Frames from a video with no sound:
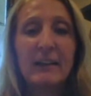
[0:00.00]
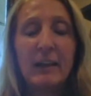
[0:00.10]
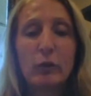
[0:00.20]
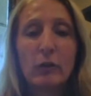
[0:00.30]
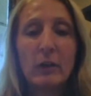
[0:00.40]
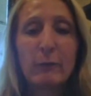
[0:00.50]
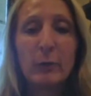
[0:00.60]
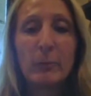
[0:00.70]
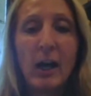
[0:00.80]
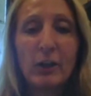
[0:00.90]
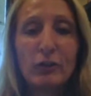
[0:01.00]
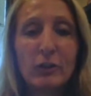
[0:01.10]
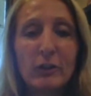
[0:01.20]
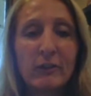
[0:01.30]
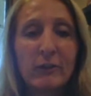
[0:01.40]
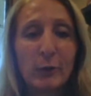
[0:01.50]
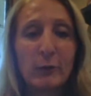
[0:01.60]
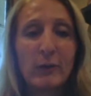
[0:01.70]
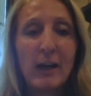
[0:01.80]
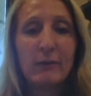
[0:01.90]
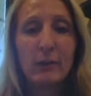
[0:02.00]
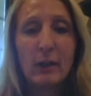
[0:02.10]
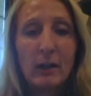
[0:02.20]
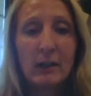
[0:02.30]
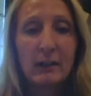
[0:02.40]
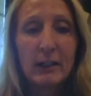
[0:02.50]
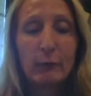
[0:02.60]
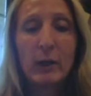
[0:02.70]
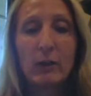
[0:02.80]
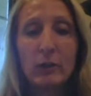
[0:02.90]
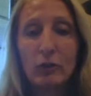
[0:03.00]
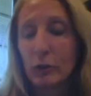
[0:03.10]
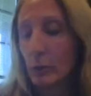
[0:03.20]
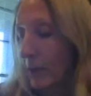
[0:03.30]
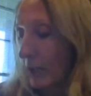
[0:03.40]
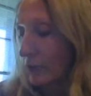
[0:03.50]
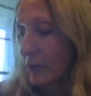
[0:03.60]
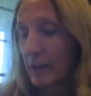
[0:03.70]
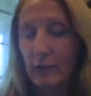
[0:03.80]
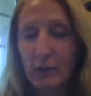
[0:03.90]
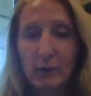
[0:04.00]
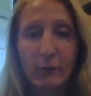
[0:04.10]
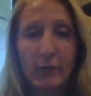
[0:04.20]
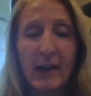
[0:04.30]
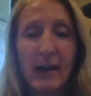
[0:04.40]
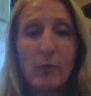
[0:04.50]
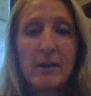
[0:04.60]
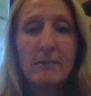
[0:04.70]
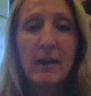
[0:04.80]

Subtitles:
That's great for posture. So if you have a kind of rounded shoulder posture, that's good for that one.